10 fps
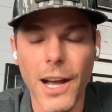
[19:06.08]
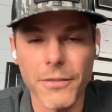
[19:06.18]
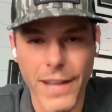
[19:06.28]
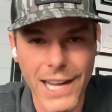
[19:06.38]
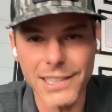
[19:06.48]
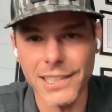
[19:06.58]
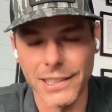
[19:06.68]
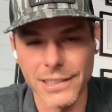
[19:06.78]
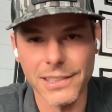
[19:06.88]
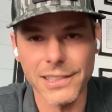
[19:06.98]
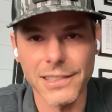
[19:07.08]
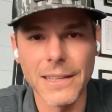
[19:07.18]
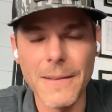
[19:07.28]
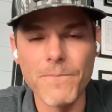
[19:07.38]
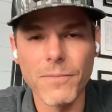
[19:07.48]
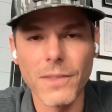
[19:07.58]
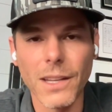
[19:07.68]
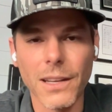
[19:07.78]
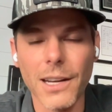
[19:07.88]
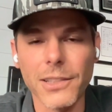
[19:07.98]
of accidents.
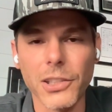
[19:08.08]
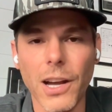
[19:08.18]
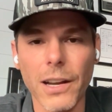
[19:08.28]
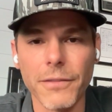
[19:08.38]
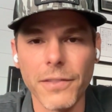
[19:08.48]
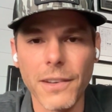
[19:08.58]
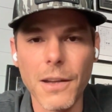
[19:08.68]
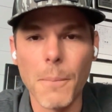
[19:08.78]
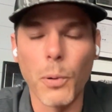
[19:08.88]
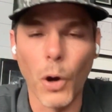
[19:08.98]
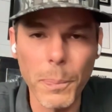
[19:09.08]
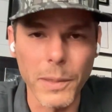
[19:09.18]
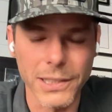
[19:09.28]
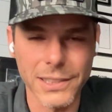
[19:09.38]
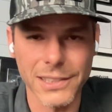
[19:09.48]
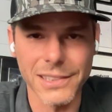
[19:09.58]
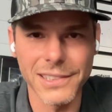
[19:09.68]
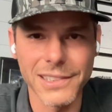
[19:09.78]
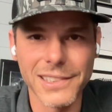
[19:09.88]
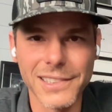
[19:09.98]
God is a God of purpose
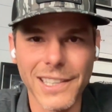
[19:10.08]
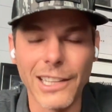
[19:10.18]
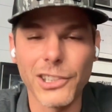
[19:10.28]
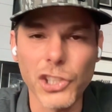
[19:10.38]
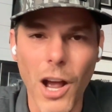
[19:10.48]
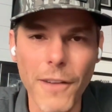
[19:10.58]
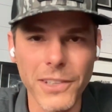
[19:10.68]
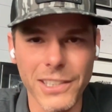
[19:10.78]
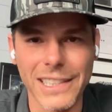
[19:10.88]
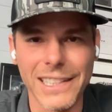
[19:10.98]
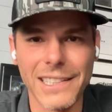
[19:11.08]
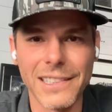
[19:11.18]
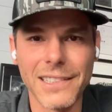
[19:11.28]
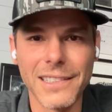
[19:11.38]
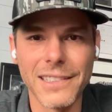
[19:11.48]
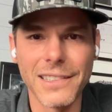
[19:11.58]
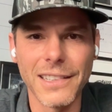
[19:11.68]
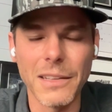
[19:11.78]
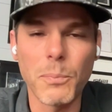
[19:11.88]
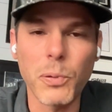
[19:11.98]
and sovereignty
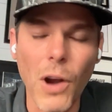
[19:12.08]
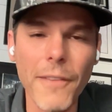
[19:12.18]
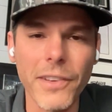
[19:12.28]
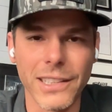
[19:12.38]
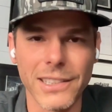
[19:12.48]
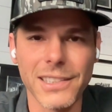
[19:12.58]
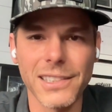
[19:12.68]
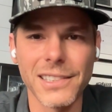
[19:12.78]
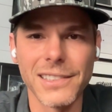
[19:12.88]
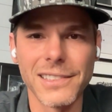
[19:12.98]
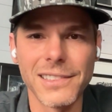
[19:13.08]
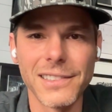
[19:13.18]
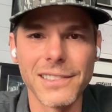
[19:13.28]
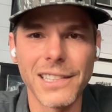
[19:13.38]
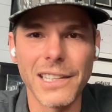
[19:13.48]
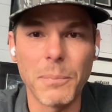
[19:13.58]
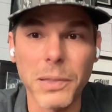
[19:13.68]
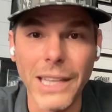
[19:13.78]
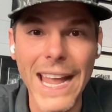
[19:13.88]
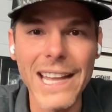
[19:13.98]
and providence and
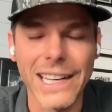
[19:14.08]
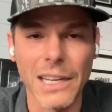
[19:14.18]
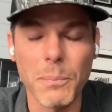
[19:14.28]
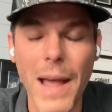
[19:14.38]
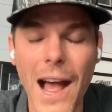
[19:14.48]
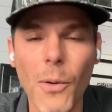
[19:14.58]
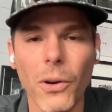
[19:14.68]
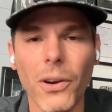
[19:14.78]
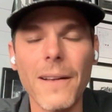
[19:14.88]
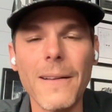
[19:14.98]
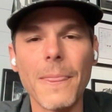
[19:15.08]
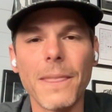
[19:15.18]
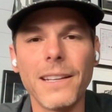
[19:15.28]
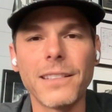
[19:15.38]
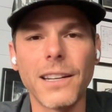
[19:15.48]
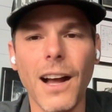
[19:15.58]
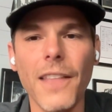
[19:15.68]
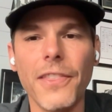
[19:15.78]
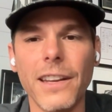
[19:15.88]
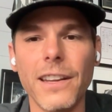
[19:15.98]
planning and power. He's a
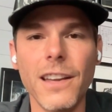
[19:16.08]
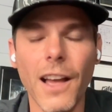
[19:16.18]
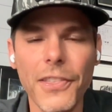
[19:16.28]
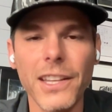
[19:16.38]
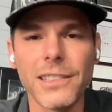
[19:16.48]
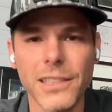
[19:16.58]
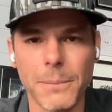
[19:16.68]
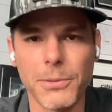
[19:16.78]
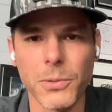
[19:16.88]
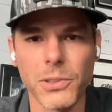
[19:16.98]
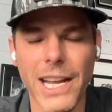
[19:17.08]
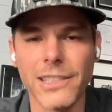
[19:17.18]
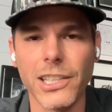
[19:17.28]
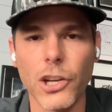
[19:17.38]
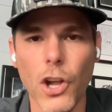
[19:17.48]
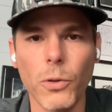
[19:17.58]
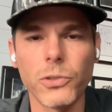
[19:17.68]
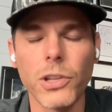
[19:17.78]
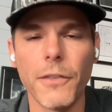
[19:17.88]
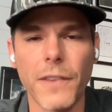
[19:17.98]
God that nothing slips through his hands. He
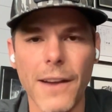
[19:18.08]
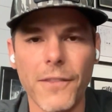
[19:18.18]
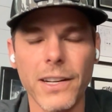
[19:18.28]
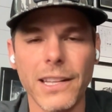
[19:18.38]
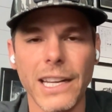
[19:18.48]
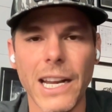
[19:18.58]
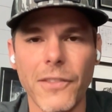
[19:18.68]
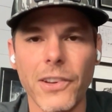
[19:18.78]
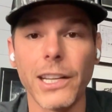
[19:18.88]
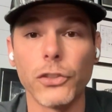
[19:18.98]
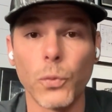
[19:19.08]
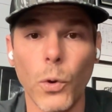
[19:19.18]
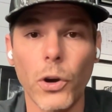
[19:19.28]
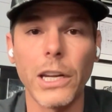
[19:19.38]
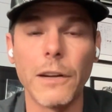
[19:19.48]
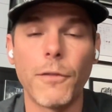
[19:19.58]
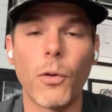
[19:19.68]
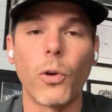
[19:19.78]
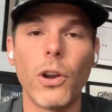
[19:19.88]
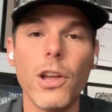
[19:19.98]
knows of everything, and everything is working
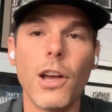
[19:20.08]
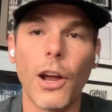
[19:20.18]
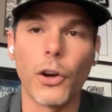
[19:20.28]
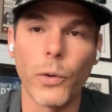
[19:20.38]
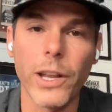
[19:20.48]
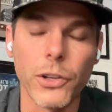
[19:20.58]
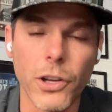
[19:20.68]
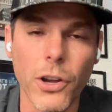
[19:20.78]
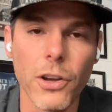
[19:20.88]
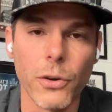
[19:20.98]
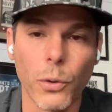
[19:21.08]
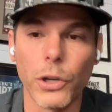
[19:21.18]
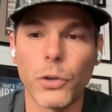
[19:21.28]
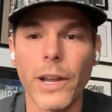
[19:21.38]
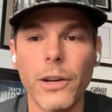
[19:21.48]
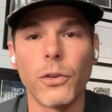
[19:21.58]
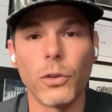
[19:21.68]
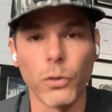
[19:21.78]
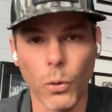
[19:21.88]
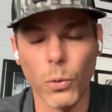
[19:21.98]
for a greater good or a greater
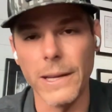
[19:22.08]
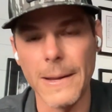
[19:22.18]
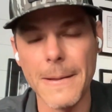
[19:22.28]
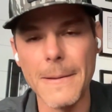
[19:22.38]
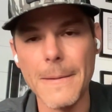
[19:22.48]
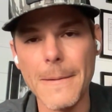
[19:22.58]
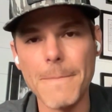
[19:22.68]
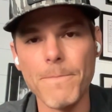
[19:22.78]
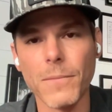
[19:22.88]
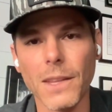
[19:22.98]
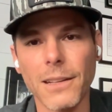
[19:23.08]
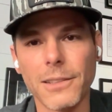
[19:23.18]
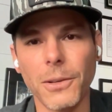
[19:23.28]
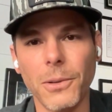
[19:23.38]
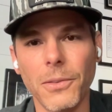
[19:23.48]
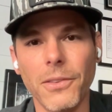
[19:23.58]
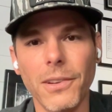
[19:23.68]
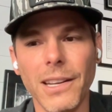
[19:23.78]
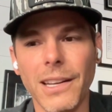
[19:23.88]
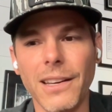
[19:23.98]
glory. So
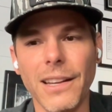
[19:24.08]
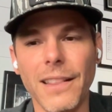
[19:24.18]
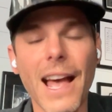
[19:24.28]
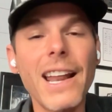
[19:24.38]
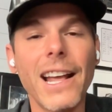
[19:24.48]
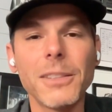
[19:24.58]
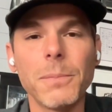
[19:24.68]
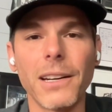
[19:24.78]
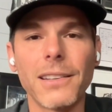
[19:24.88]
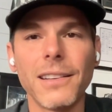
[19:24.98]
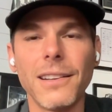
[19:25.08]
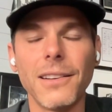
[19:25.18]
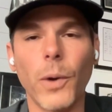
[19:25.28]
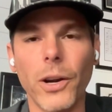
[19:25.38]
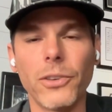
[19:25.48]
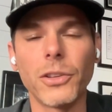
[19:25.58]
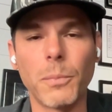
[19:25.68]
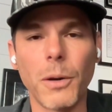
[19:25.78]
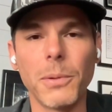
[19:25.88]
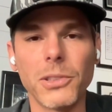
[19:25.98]
in that aspect, where's their
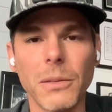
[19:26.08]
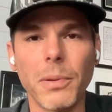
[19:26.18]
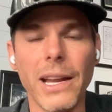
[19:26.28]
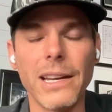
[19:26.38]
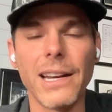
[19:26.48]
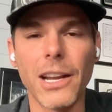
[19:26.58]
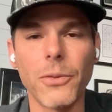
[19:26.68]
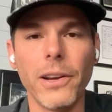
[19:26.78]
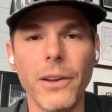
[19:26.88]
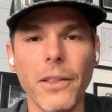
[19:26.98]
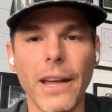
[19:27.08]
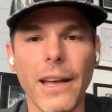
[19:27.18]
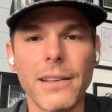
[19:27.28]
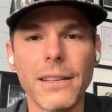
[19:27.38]
purpose in pain, and how do I know that?